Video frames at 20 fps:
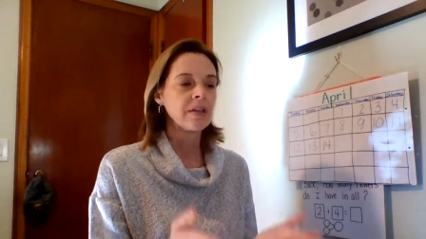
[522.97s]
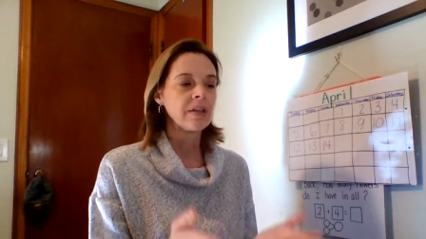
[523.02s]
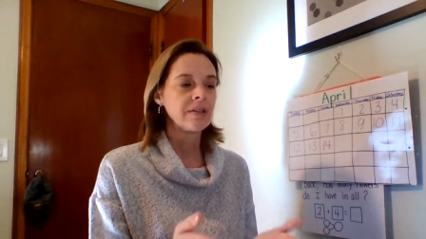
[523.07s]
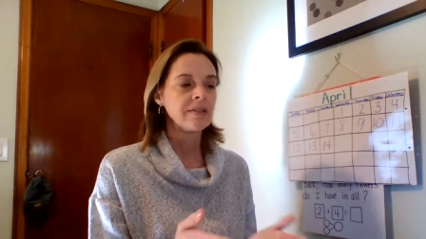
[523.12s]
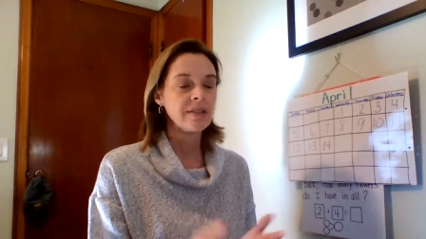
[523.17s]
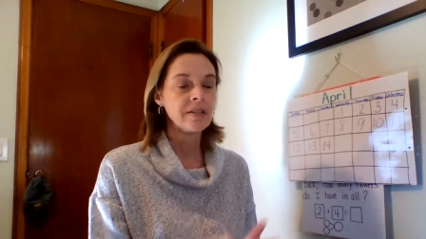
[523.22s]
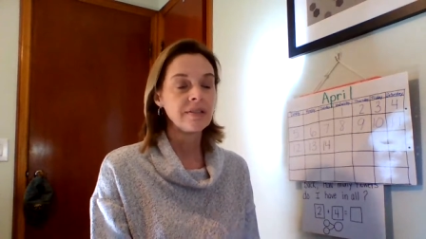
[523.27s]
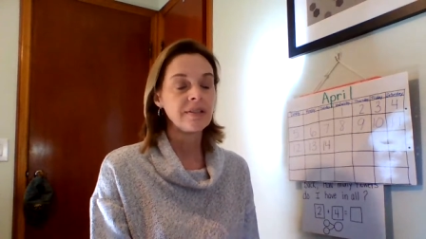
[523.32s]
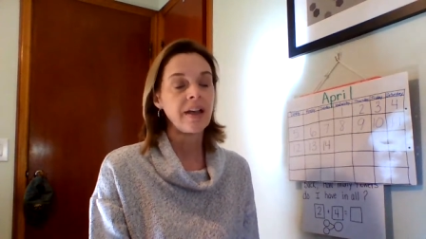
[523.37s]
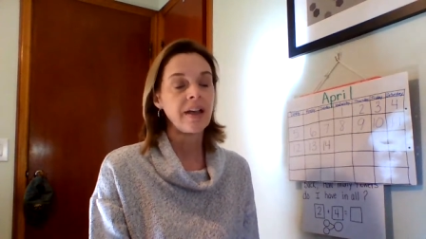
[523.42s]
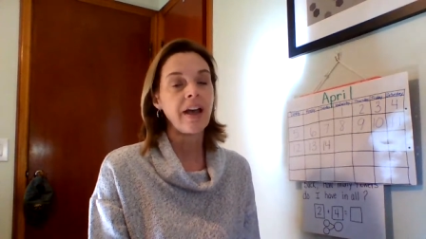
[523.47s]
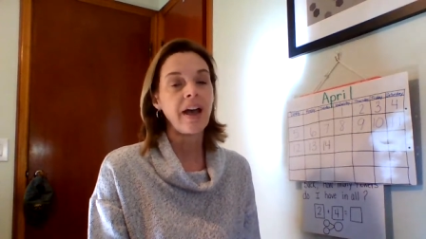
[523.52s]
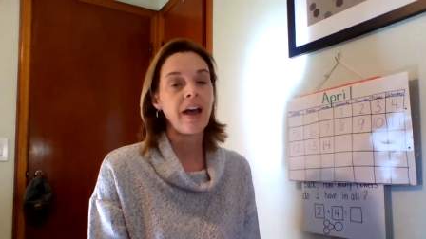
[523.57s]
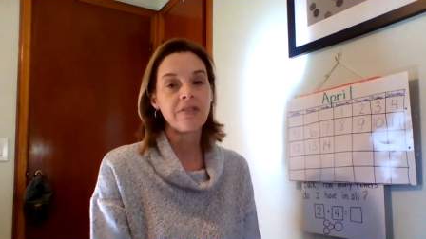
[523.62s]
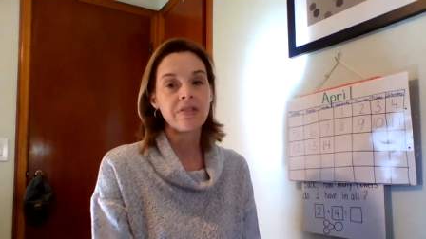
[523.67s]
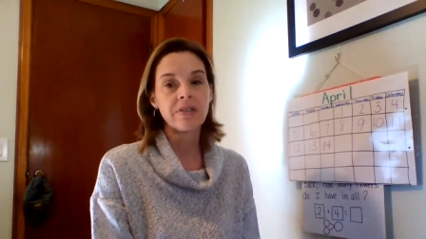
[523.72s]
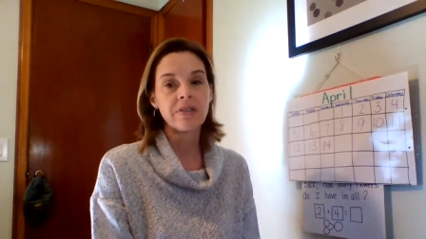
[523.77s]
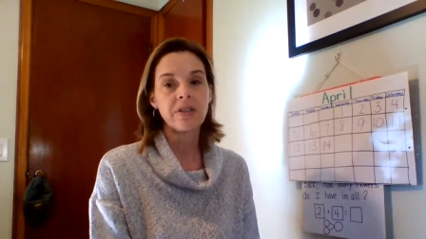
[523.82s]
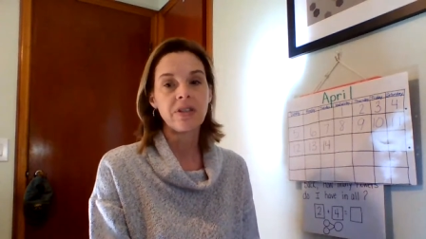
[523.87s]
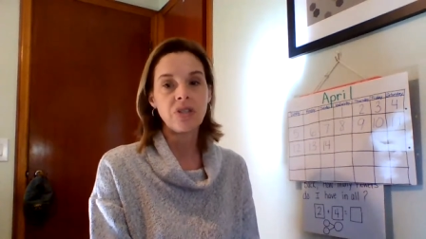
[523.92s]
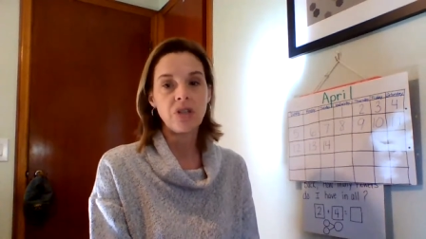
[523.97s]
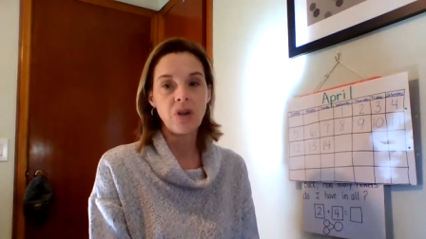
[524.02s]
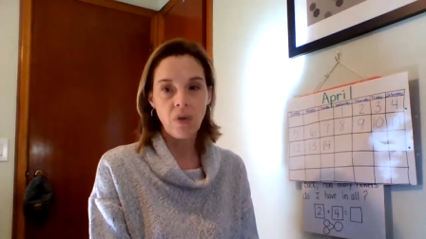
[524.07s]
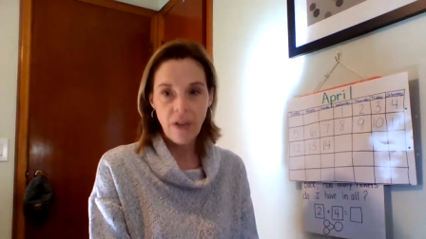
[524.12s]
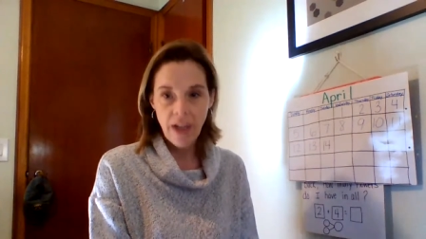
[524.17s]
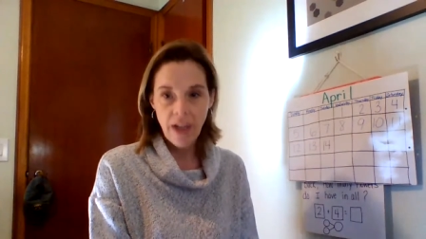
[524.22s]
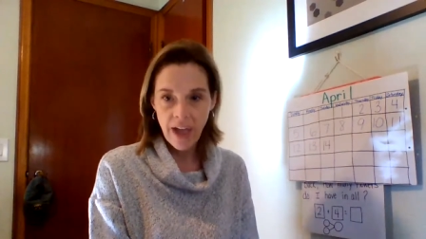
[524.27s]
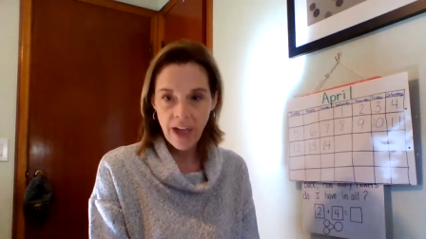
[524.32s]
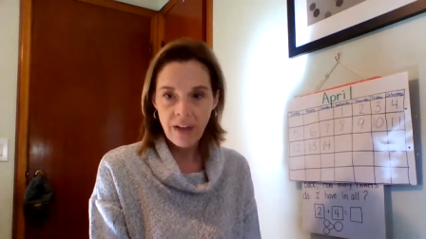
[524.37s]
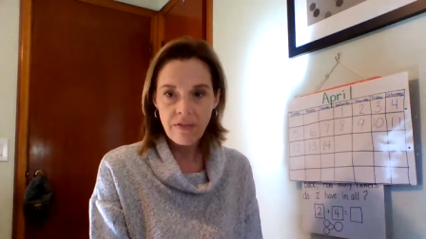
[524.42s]
Since I obviously don't
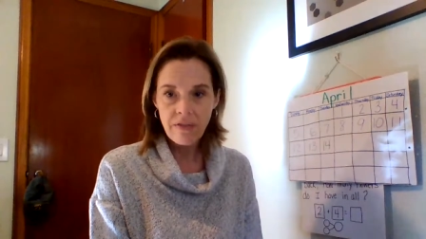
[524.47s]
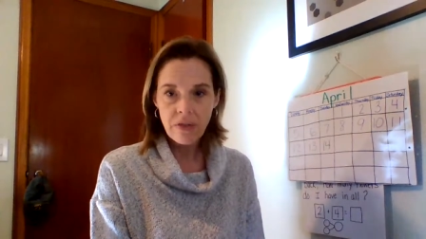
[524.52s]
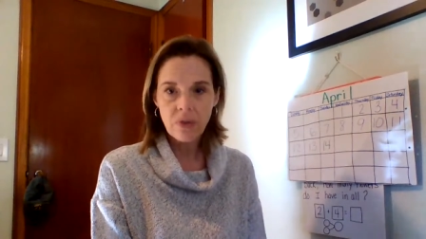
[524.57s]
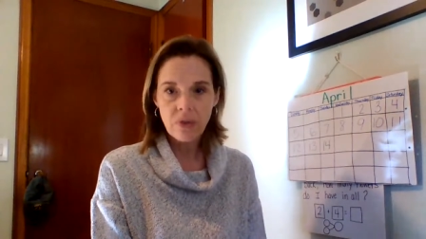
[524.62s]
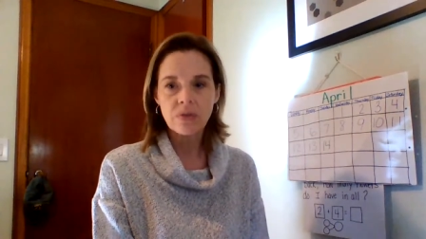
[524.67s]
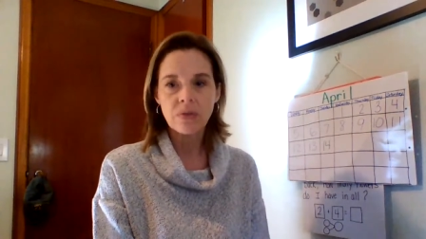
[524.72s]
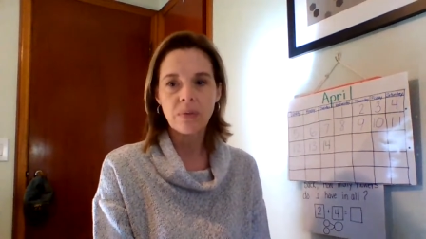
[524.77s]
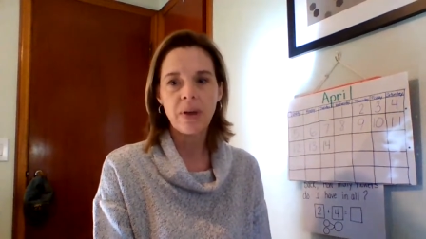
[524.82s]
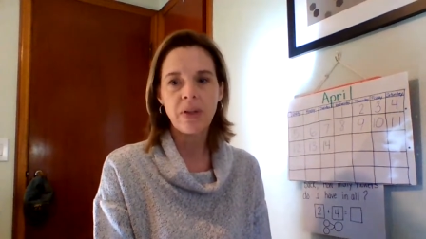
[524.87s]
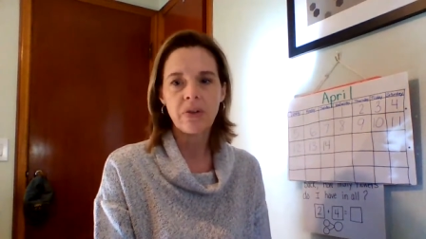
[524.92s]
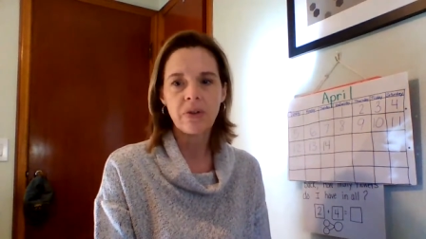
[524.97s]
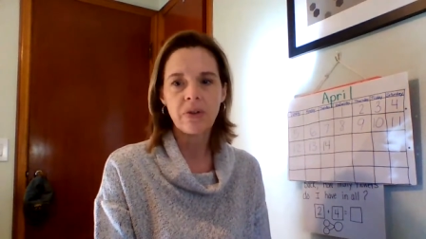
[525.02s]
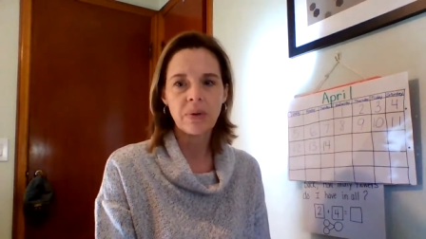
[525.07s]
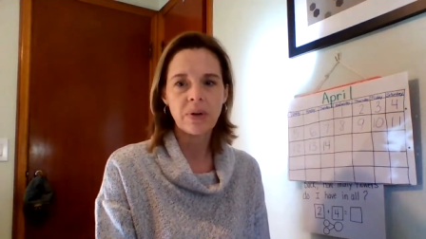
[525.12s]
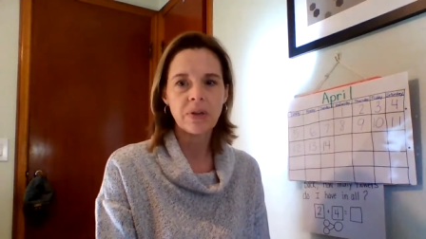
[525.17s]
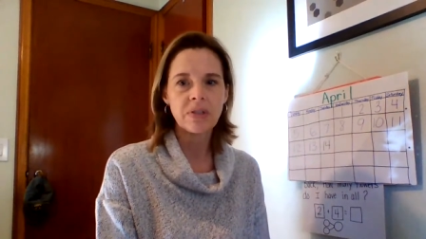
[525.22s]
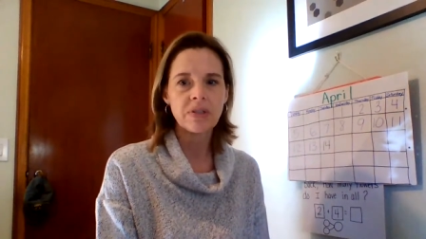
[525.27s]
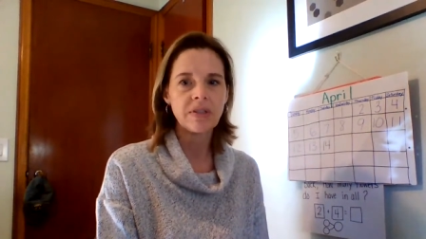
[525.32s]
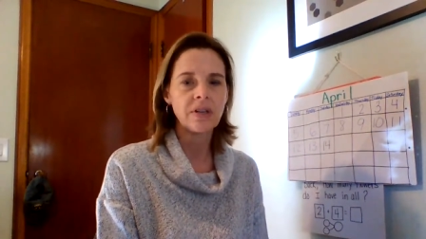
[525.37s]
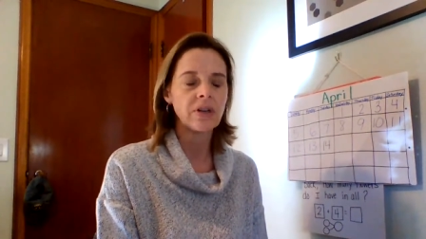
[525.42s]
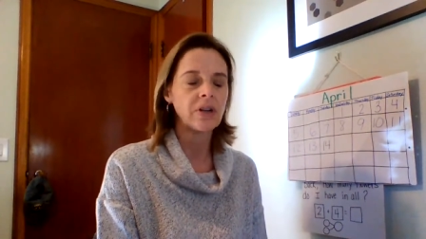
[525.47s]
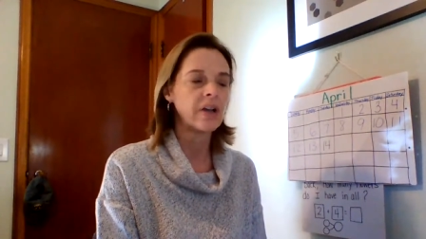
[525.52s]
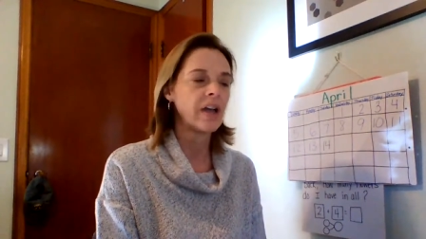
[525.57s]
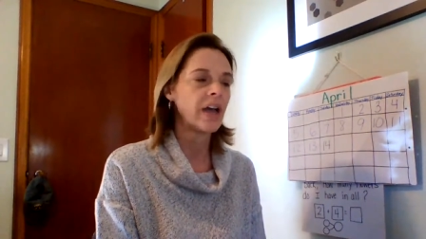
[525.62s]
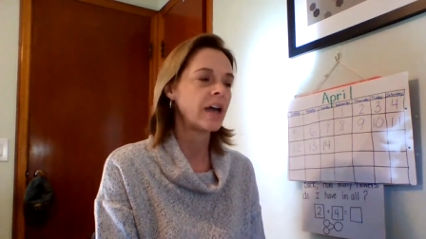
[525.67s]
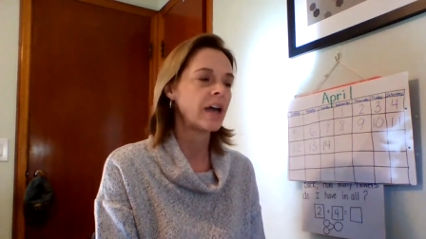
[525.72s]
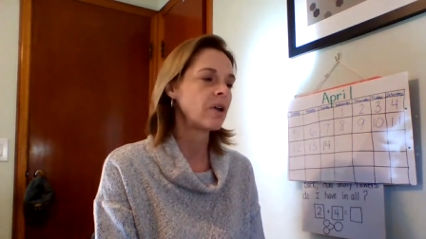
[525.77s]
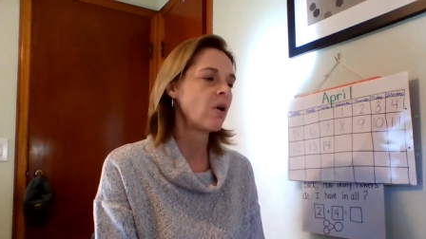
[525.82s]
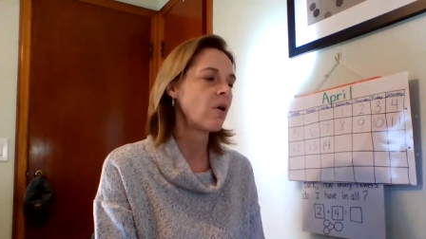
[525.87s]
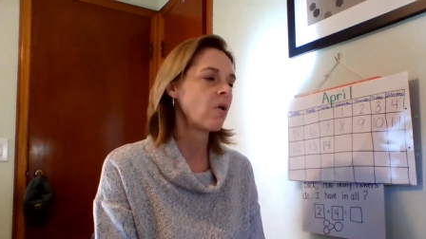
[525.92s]
have those weather words here
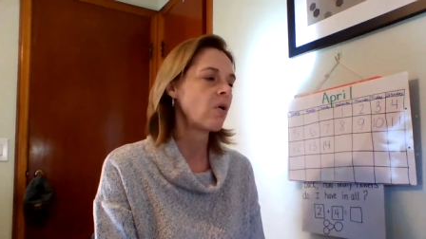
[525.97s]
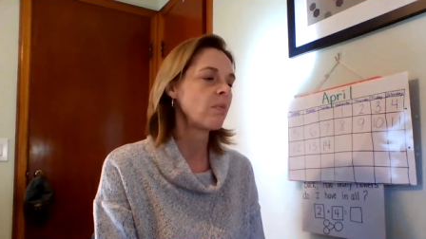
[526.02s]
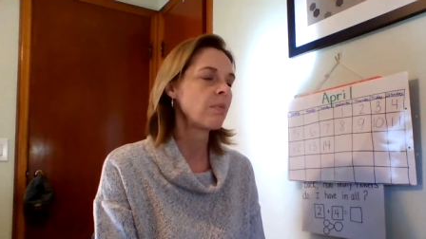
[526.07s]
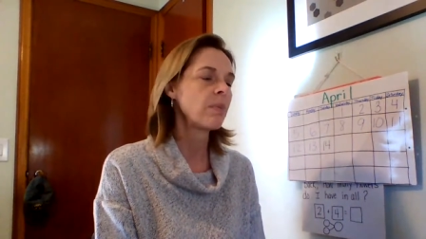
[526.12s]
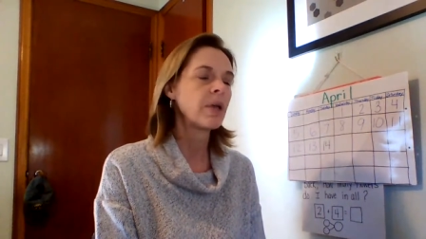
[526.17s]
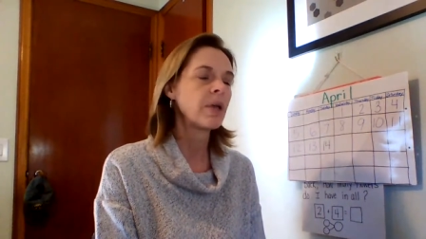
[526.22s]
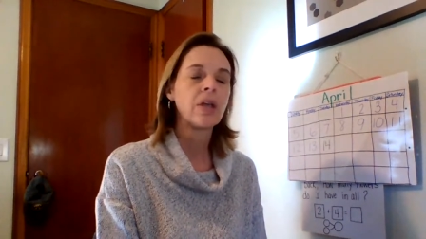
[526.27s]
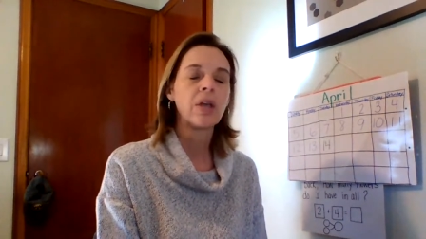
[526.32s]
at home,